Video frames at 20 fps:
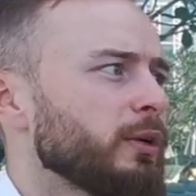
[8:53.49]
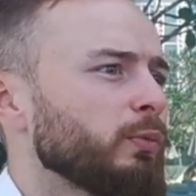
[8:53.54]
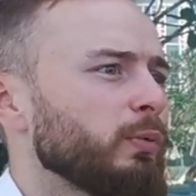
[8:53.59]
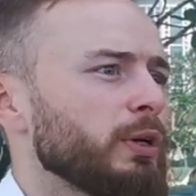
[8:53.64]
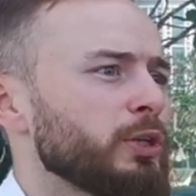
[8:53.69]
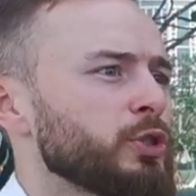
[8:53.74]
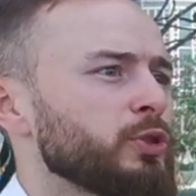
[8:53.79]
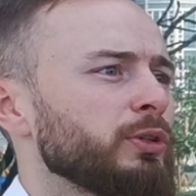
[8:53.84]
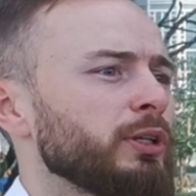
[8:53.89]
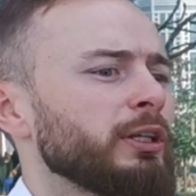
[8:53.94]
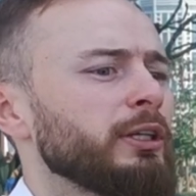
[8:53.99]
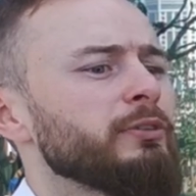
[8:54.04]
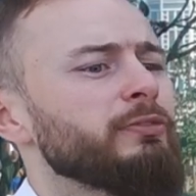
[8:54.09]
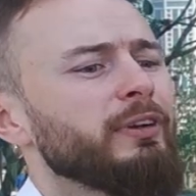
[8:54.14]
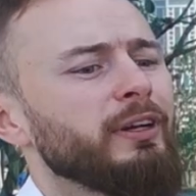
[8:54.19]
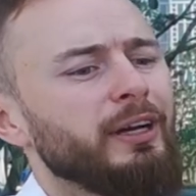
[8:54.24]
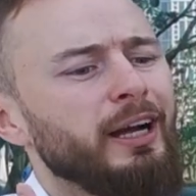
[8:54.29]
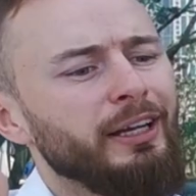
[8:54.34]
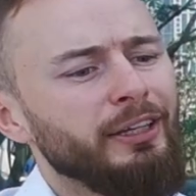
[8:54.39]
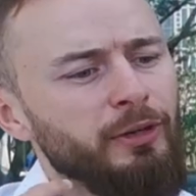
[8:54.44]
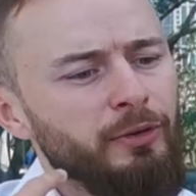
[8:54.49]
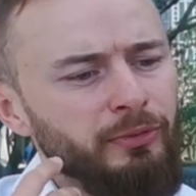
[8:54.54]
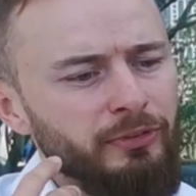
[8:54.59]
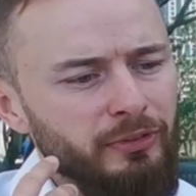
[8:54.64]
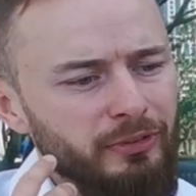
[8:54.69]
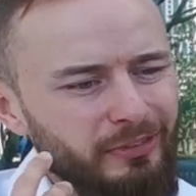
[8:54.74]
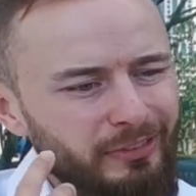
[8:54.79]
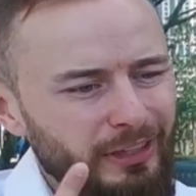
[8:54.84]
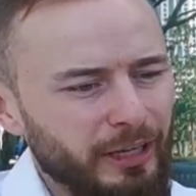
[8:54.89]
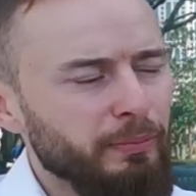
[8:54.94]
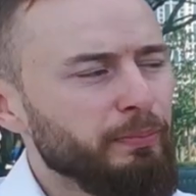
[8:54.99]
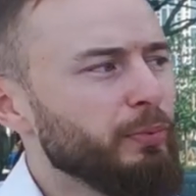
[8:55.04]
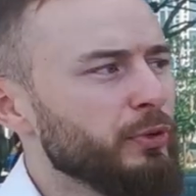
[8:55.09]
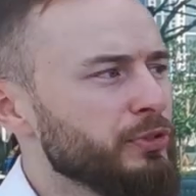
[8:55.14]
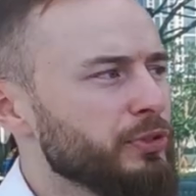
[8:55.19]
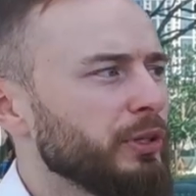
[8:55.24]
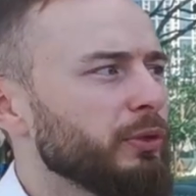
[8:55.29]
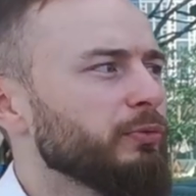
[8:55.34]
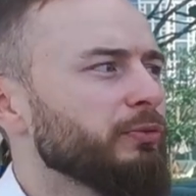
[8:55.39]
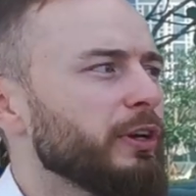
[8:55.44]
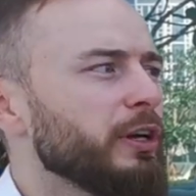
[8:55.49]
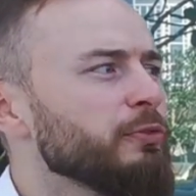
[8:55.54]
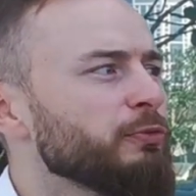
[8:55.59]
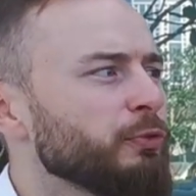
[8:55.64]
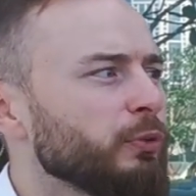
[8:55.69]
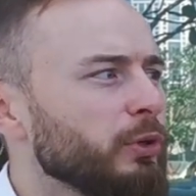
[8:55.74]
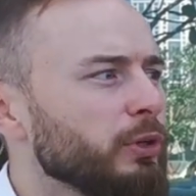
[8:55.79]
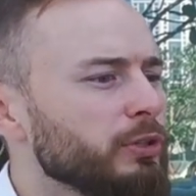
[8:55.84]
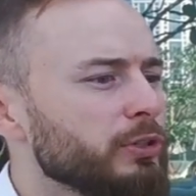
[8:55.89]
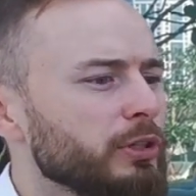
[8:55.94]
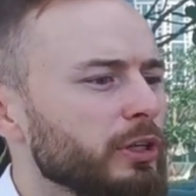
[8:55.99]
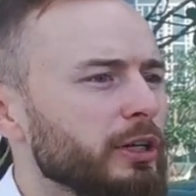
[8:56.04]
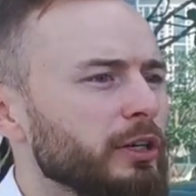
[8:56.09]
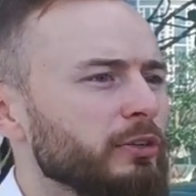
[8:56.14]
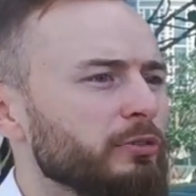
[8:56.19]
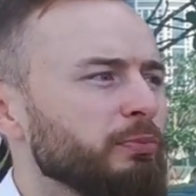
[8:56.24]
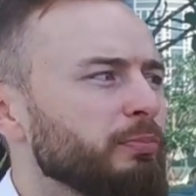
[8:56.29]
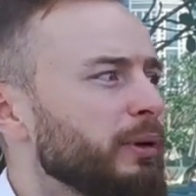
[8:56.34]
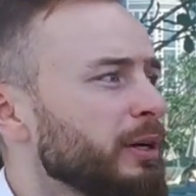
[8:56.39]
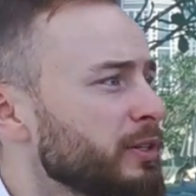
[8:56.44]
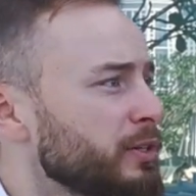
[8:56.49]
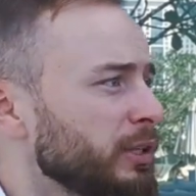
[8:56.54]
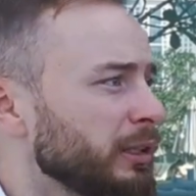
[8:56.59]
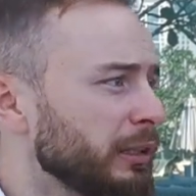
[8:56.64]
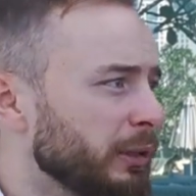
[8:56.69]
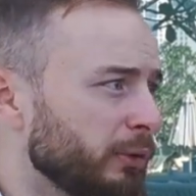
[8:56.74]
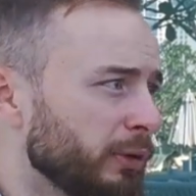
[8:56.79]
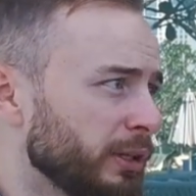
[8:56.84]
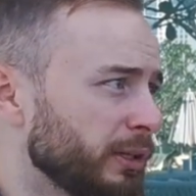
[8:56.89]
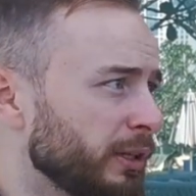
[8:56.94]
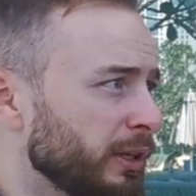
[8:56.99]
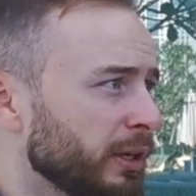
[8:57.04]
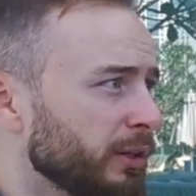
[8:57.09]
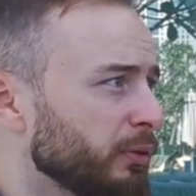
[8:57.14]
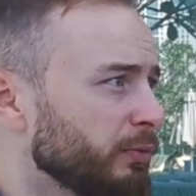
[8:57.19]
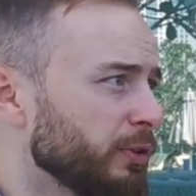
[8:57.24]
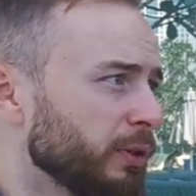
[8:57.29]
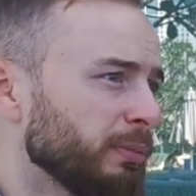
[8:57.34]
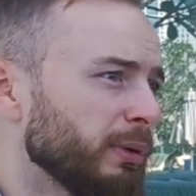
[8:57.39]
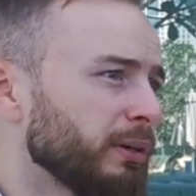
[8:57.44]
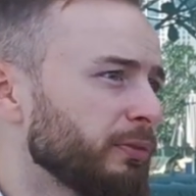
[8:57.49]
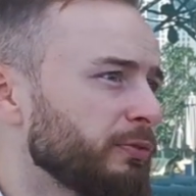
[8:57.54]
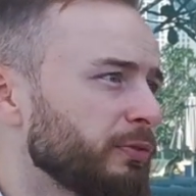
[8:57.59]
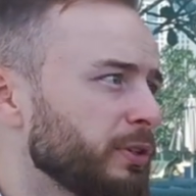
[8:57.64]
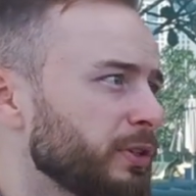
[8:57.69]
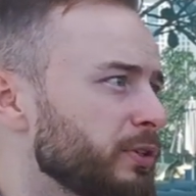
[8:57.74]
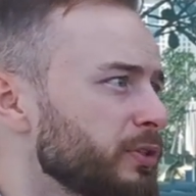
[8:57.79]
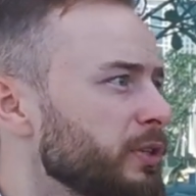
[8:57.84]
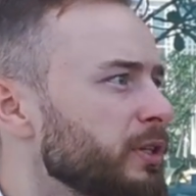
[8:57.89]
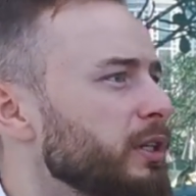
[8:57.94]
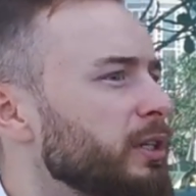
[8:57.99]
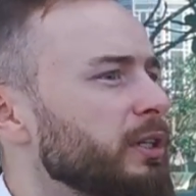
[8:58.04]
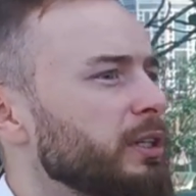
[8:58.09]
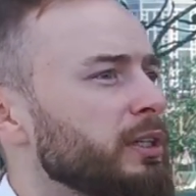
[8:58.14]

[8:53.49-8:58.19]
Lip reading: Why should I give 110% of effort if my salary at the end of the month is